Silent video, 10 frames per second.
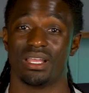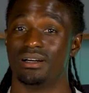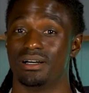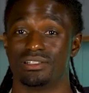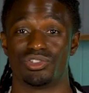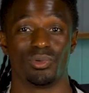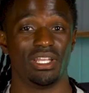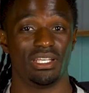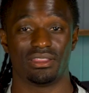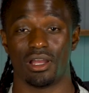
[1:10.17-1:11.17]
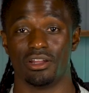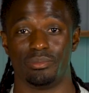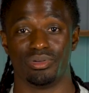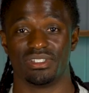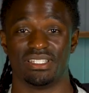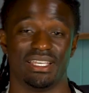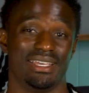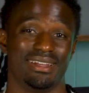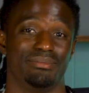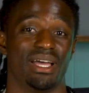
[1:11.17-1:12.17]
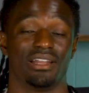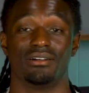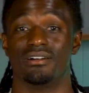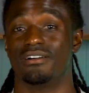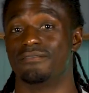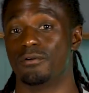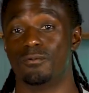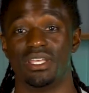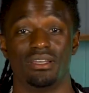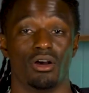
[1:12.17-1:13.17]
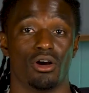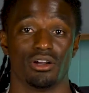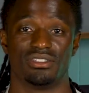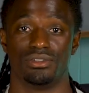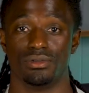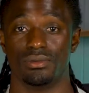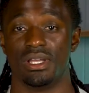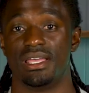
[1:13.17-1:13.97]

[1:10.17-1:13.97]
uh, 20 30% in a matter of a week or two